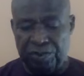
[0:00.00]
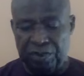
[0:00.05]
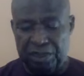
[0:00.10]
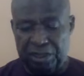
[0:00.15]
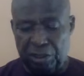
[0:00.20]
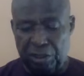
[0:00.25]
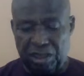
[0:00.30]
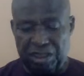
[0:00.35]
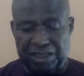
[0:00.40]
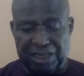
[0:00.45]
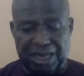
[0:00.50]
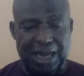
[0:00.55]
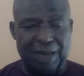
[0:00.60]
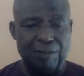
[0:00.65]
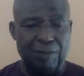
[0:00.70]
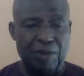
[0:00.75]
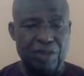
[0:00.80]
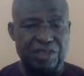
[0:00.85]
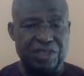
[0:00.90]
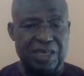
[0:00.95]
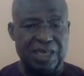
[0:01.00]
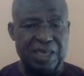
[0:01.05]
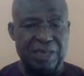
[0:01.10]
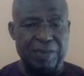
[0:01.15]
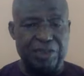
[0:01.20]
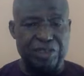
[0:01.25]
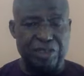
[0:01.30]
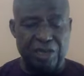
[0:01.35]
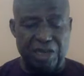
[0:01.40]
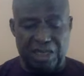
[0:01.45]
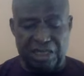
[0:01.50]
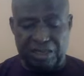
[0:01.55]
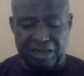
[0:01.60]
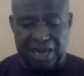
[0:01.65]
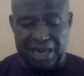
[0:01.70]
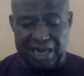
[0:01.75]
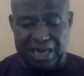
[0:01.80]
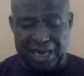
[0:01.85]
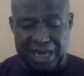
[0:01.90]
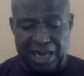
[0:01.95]
your time lost celebration is
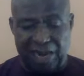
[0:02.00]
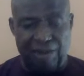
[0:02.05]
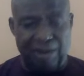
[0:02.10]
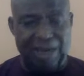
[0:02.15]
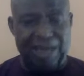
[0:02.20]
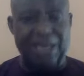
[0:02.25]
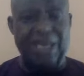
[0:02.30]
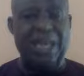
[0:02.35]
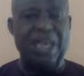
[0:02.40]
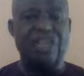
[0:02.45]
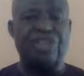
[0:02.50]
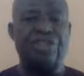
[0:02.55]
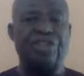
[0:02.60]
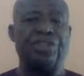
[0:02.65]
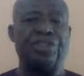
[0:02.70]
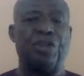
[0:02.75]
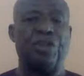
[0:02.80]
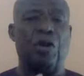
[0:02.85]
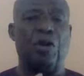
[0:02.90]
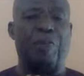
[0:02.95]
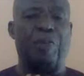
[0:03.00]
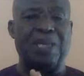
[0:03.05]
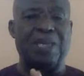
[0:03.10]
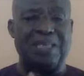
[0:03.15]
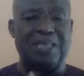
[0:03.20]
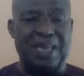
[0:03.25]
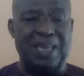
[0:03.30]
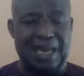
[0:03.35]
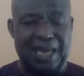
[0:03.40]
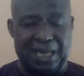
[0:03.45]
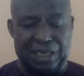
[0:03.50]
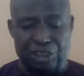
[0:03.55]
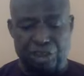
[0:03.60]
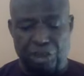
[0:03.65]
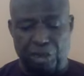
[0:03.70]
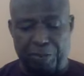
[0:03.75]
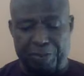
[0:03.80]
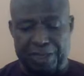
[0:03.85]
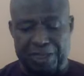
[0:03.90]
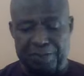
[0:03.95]
right now, and there's no person that can
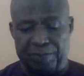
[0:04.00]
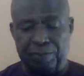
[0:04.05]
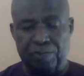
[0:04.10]
stop it.